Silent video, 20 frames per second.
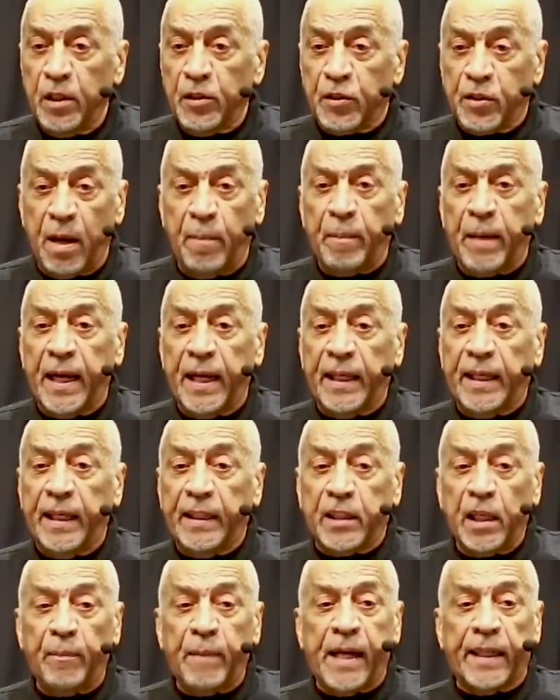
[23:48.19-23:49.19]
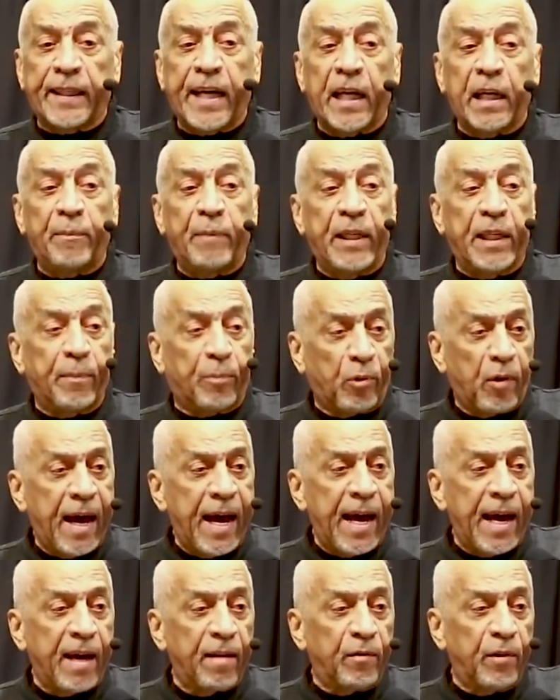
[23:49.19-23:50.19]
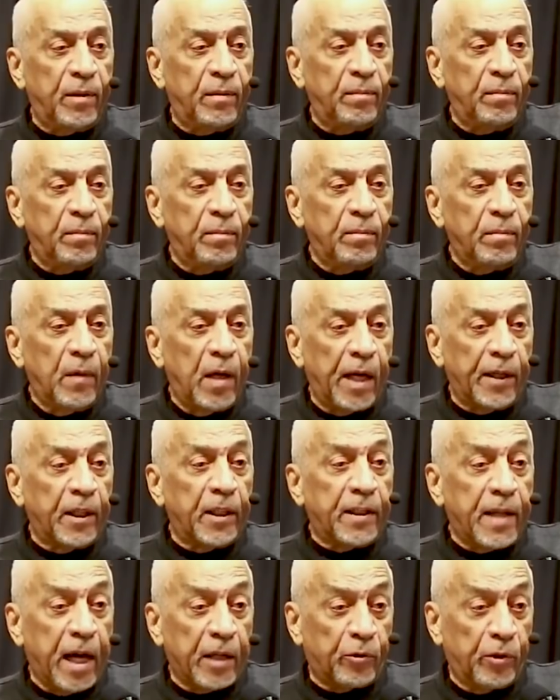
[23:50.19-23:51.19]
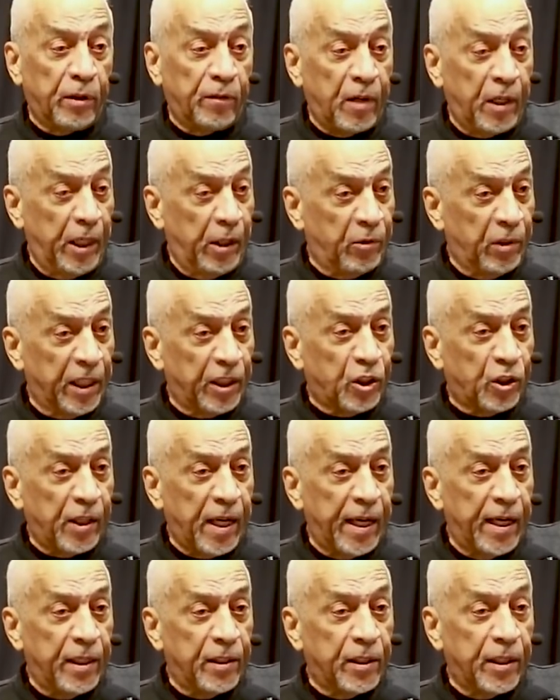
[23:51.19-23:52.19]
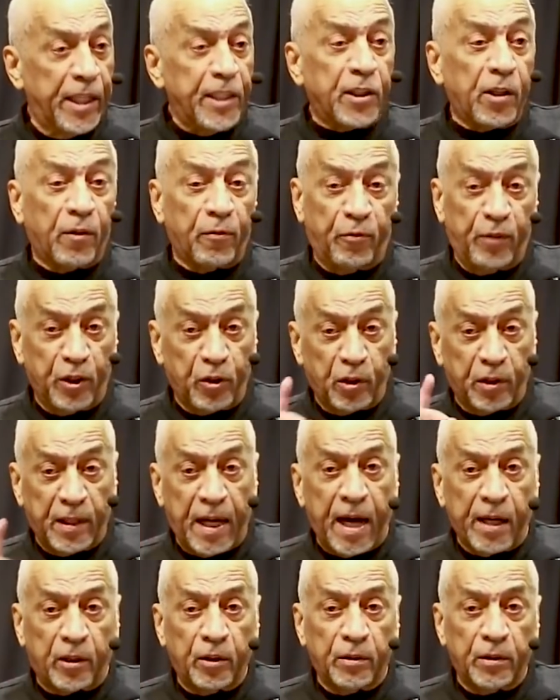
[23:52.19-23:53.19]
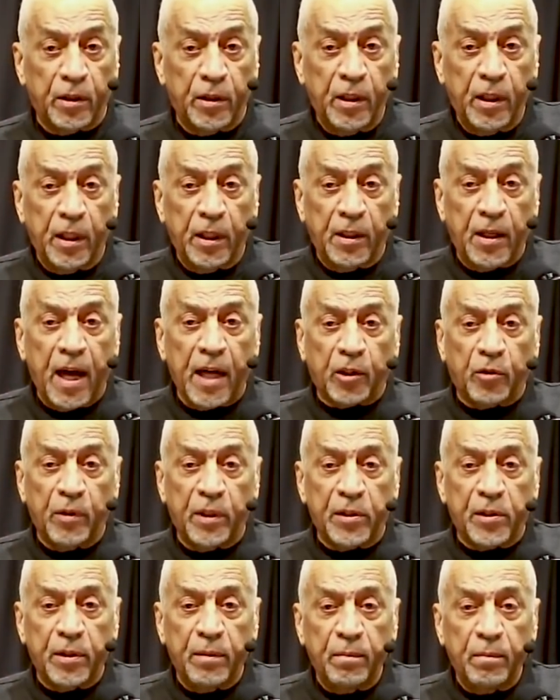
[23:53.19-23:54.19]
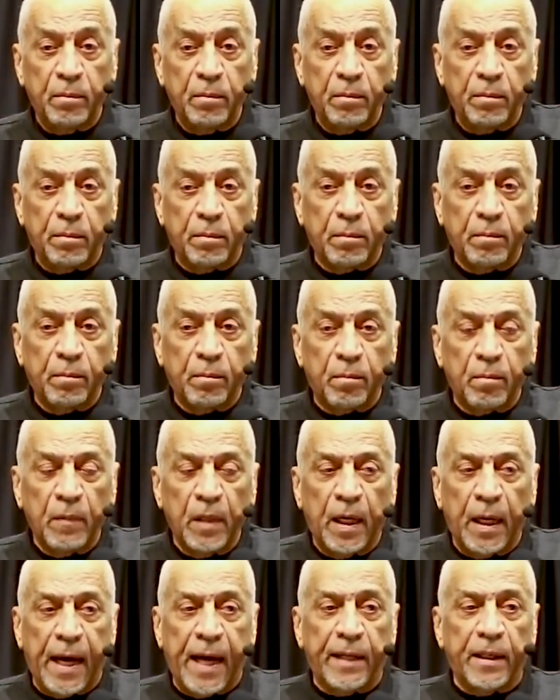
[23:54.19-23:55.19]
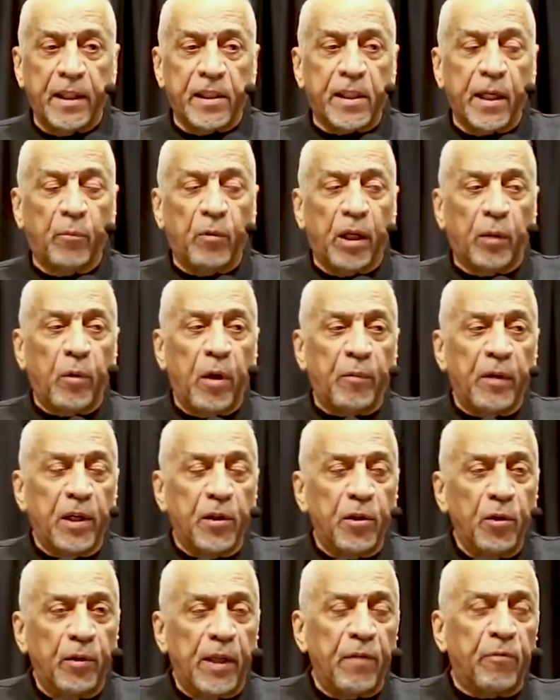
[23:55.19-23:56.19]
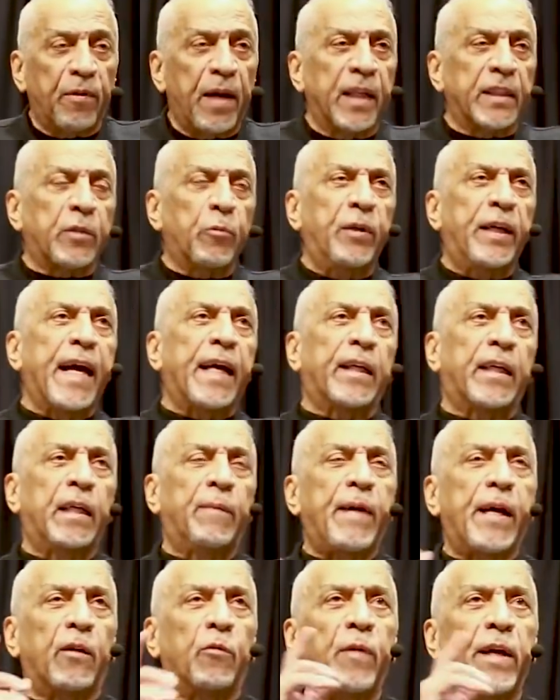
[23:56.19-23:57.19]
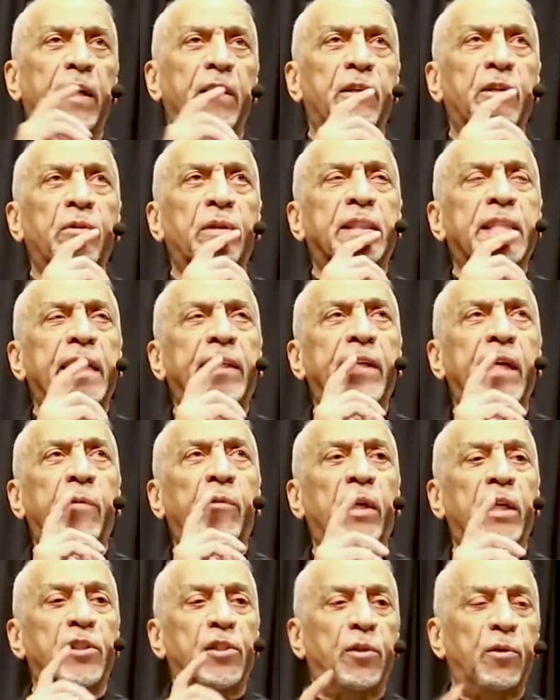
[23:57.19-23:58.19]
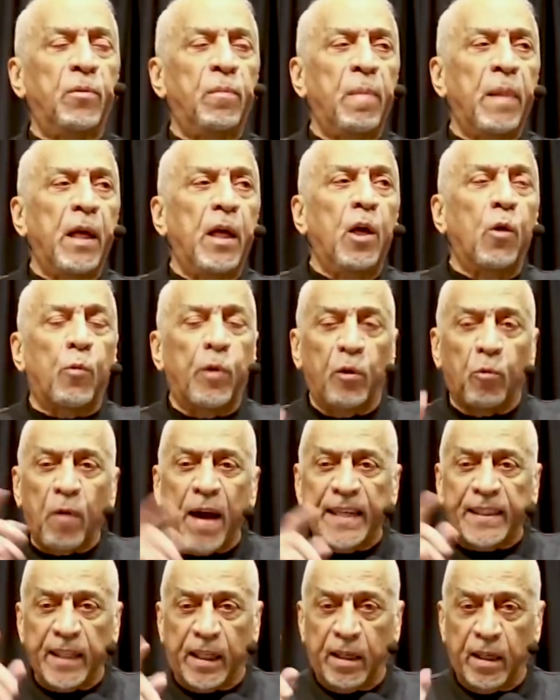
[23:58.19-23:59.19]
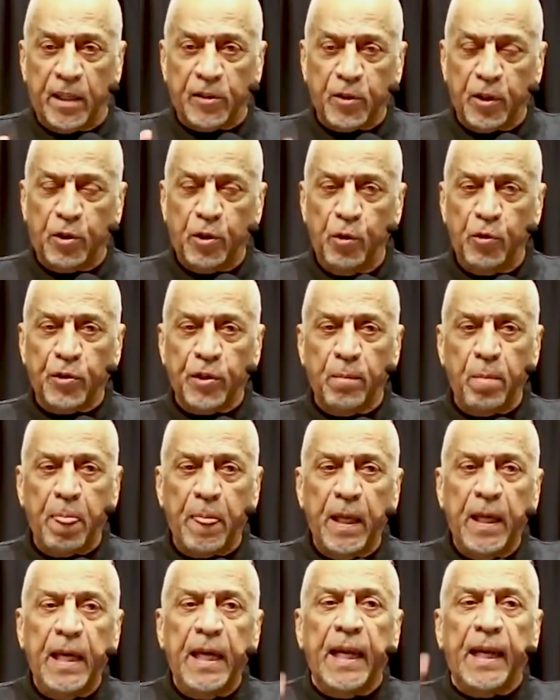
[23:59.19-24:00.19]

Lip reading: Somebody got to be deprived under the doctrine of unequal exchange. These are official doctrines. And they said, well, what we'll do, they finally said, we got to come out of a way to do this. I tell you what let's do. We write the Constitution.